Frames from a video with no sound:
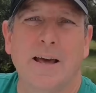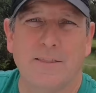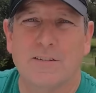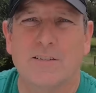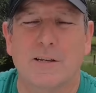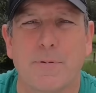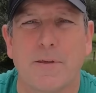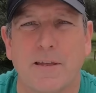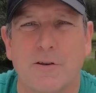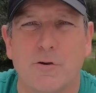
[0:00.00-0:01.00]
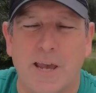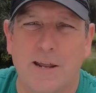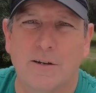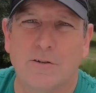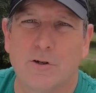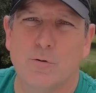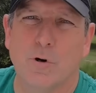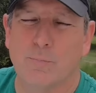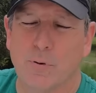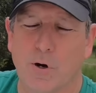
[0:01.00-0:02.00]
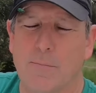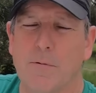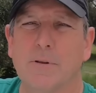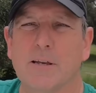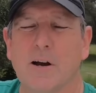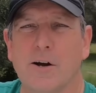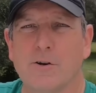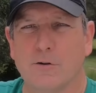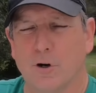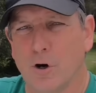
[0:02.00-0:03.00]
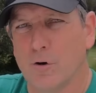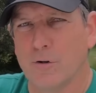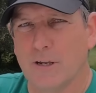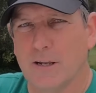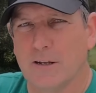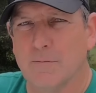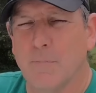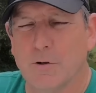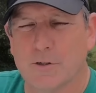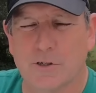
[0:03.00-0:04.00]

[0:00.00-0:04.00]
Now this is something that you can do probably on your own in most